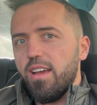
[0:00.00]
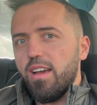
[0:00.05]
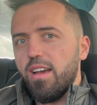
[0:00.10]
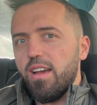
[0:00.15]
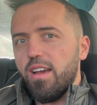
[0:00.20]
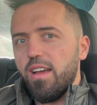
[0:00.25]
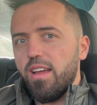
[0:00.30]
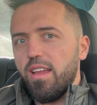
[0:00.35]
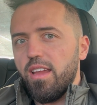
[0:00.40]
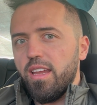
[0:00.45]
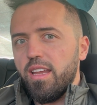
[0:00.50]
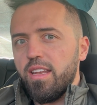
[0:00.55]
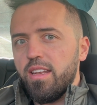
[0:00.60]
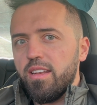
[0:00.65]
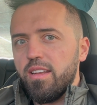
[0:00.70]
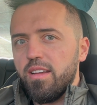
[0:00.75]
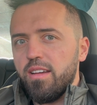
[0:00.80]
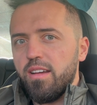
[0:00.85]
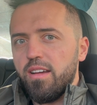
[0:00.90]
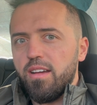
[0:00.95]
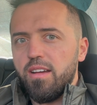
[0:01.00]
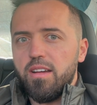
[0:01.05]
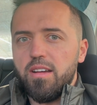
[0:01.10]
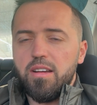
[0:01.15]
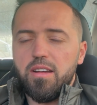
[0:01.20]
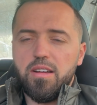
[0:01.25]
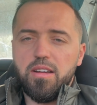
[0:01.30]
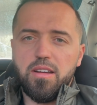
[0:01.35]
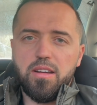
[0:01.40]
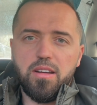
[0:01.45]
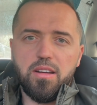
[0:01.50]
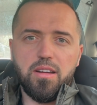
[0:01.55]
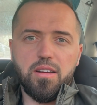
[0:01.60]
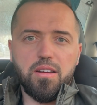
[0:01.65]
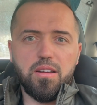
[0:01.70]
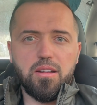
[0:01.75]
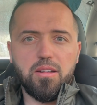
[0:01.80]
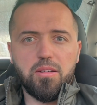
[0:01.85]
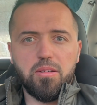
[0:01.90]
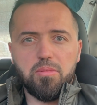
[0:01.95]
uh, in
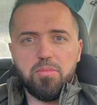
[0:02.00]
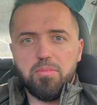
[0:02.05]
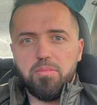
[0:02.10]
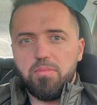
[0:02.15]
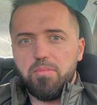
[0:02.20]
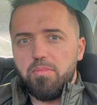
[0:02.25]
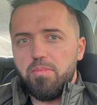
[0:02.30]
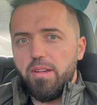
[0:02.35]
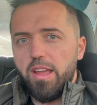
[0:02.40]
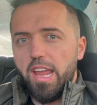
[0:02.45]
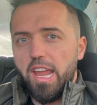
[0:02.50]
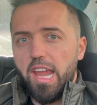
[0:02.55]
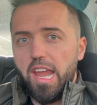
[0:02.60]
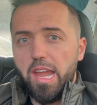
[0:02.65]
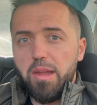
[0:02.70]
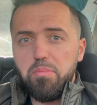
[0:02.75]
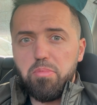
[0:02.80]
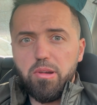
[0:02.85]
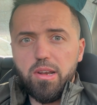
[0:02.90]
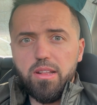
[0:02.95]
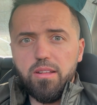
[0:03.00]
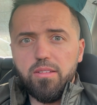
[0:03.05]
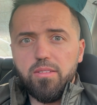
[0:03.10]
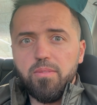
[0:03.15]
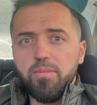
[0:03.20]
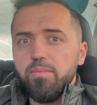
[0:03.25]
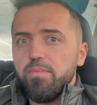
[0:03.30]
uh, April.